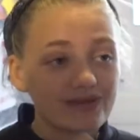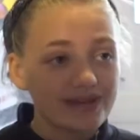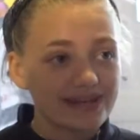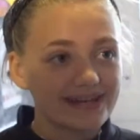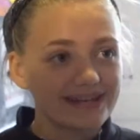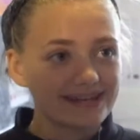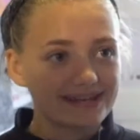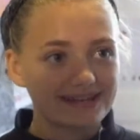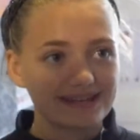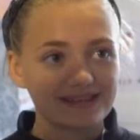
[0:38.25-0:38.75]

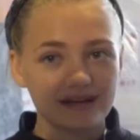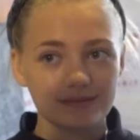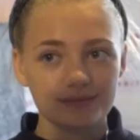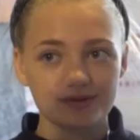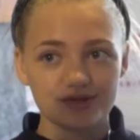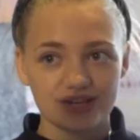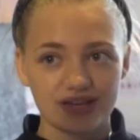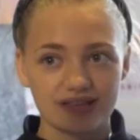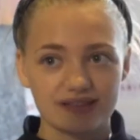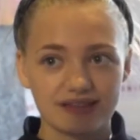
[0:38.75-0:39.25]
or one of the
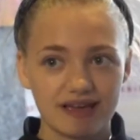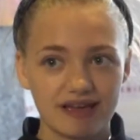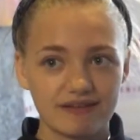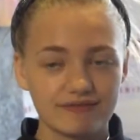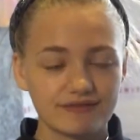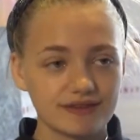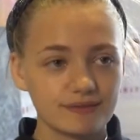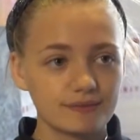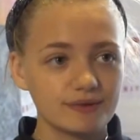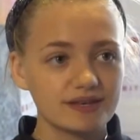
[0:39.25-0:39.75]
commercial
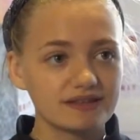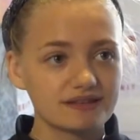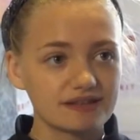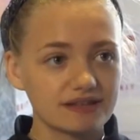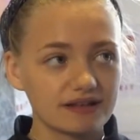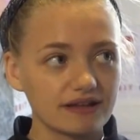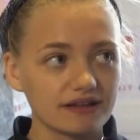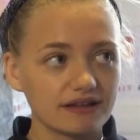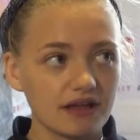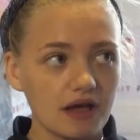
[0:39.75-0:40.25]
stations,
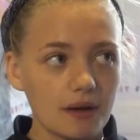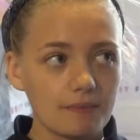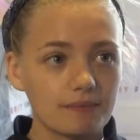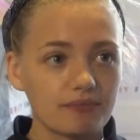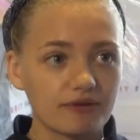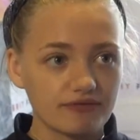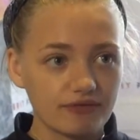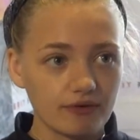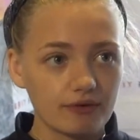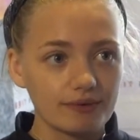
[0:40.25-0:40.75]

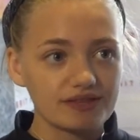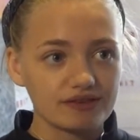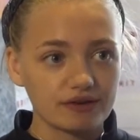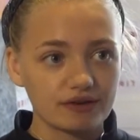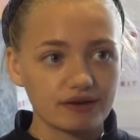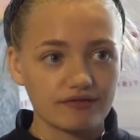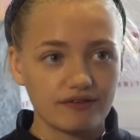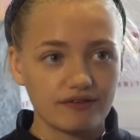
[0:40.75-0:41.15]
all the other